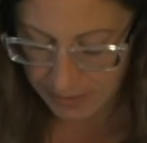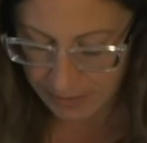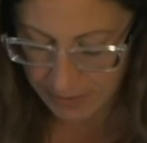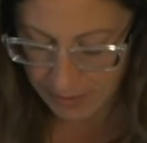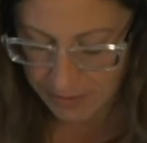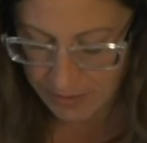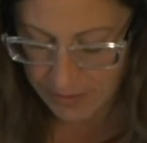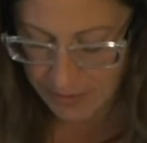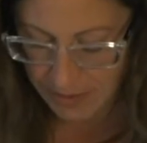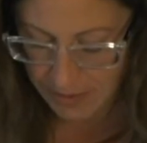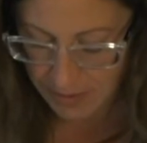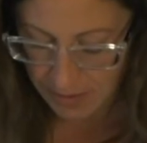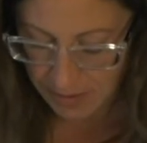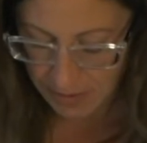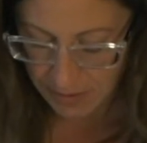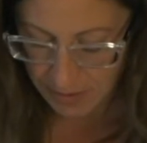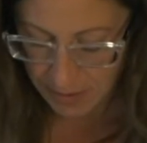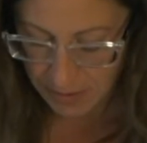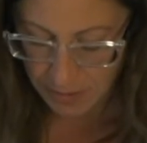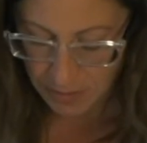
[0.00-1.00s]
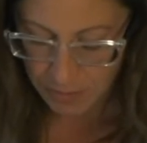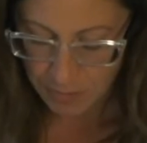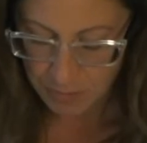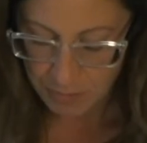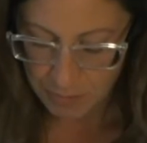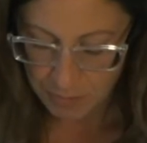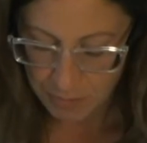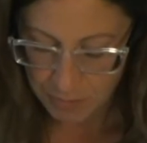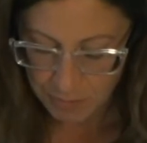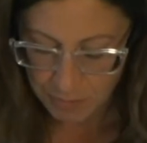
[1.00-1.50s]
and
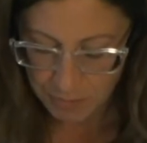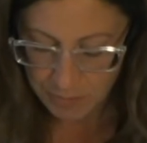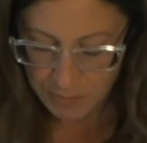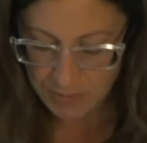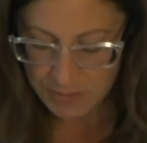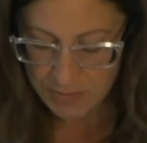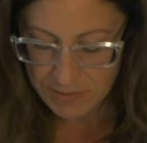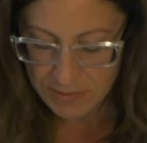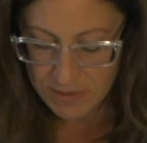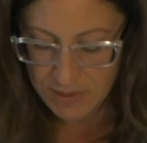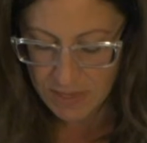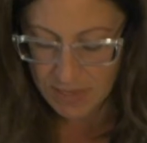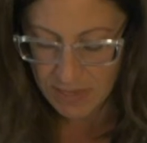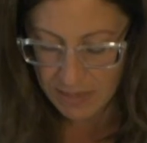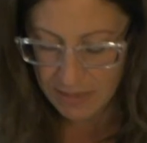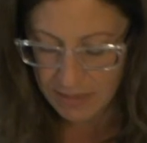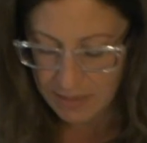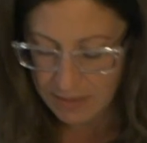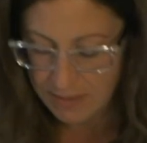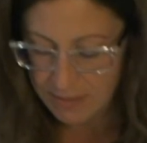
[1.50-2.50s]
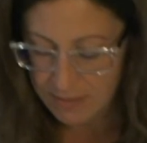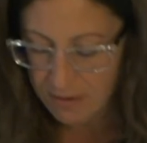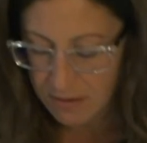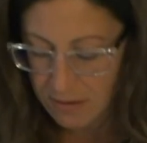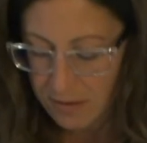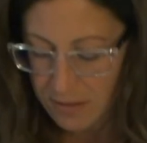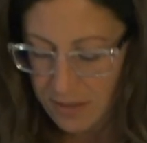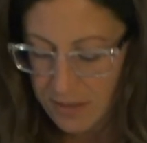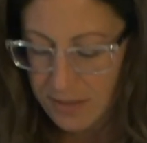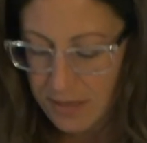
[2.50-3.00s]
slide his
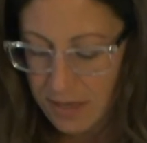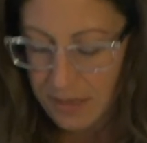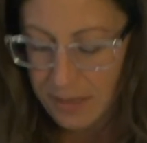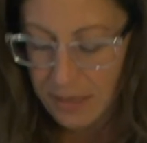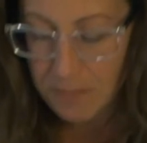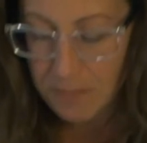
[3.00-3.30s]
harness on